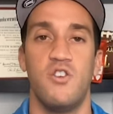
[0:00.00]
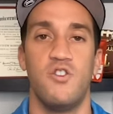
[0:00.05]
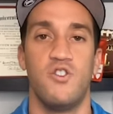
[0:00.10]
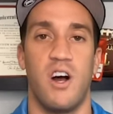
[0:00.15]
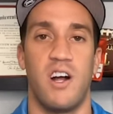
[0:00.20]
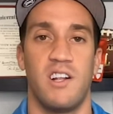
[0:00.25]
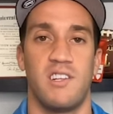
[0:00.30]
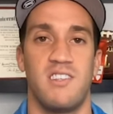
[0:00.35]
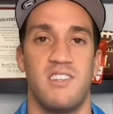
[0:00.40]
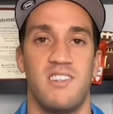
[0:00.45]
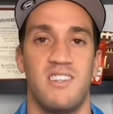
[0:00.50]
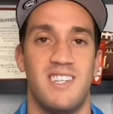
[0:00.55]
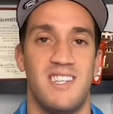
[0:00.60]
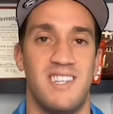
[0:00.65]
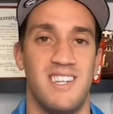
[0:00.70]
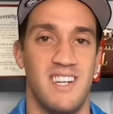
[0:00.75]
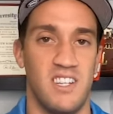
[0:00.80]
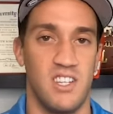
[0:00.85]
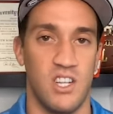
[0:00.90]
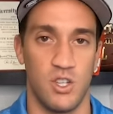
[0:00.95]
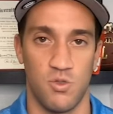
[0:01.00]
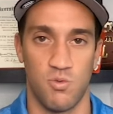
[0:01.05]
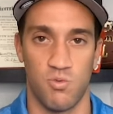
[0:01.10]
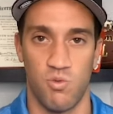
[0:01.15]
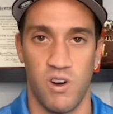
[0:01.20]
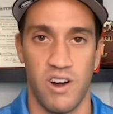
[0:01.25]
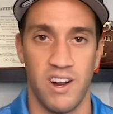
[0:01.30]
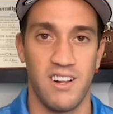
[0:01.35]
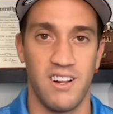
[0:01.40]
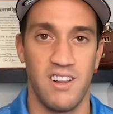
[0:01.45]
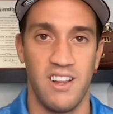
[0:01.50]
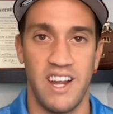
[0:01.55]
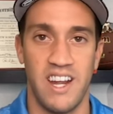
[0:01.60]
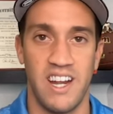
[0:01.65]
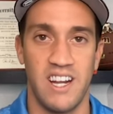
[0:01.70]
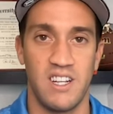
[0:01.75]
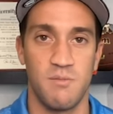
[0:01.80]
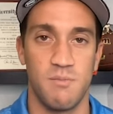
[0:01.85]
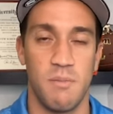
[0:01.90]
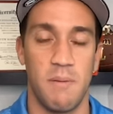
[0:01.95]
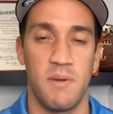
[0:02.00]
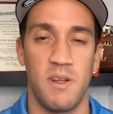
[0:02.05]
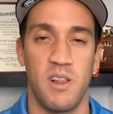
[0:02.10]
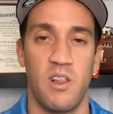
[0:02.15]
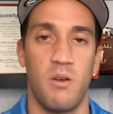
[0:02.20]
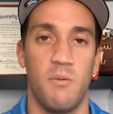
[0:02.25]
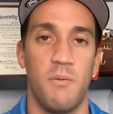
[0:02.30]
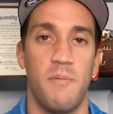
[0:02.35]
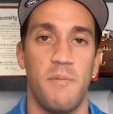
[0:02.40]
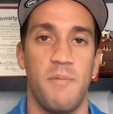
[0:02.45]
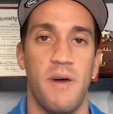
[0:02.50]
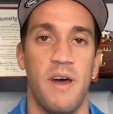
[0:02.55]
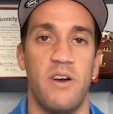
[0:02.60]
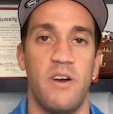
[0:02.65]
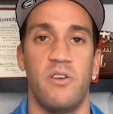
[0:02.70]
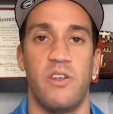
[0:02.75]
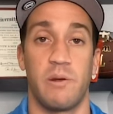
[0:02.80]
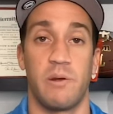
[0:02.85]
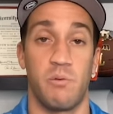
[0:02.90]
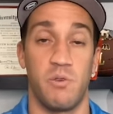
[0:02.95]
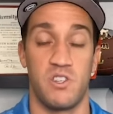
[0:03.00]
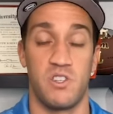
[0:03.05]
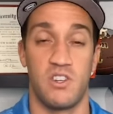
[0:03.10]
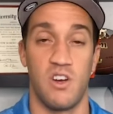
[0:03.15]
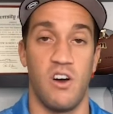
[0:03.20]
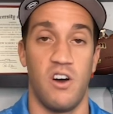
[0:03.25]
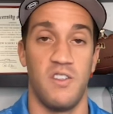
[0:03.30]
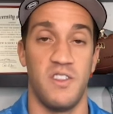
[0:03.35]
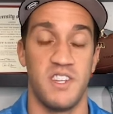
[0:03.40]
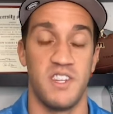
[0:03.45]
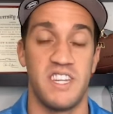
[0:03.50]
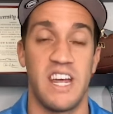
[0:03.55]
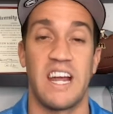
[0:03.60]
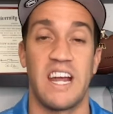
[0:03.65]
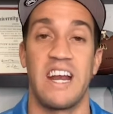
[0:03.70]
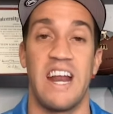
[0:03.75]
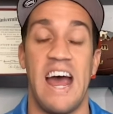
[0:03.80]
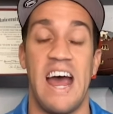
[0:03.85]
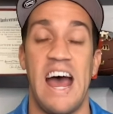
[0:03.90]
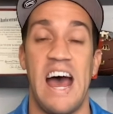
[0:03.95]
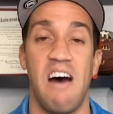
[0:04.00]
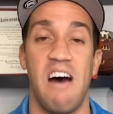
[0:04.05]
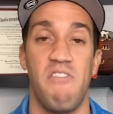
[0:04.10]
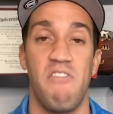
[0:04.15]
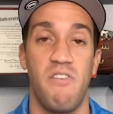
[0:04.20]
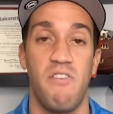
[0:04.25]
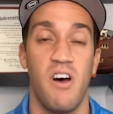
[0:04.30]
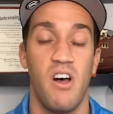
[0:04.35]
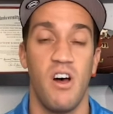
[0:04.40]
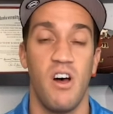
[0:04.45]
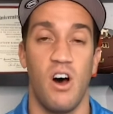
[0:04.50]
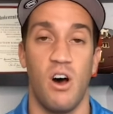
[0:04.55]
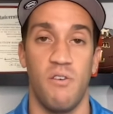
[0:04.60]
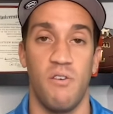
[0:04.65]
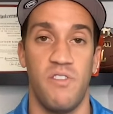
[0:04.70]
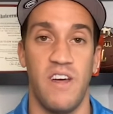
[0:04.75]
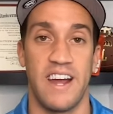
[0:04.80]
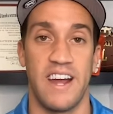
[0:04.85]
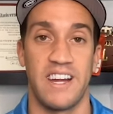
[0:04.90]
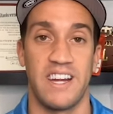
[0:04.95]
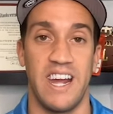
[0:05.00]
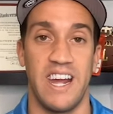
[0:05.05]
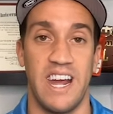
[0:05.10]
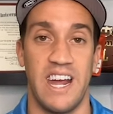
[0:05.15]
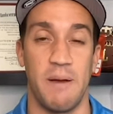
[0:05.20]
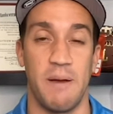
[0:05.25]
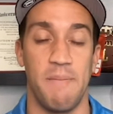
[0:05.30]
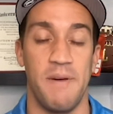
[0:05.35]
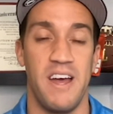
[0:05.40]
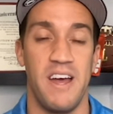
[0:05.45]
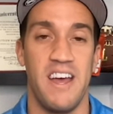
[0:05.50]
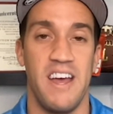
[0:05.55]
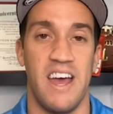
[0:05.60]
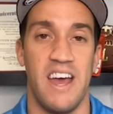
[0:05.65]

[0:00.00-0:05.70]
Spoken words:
Johnson sees his running lanes maybe a little bit better, like we saw in the second half of that game.